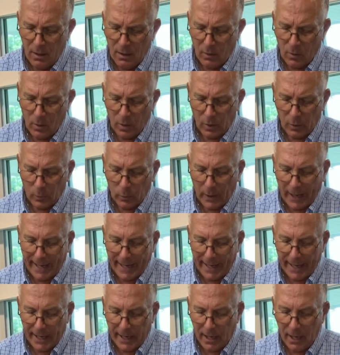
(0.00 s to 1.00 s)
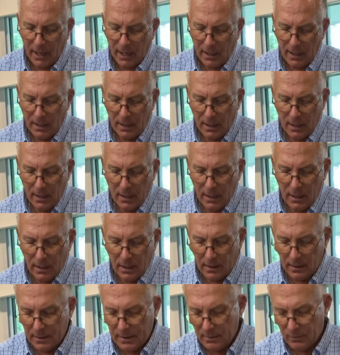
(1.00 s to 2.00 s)
or a raggy cut
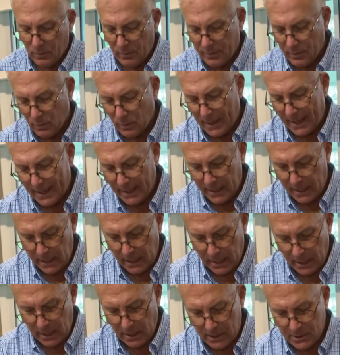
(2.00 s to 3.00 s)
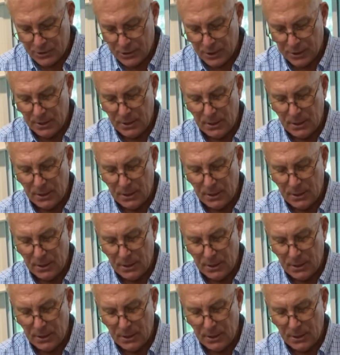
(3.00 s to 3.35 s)
with a raggedy edge.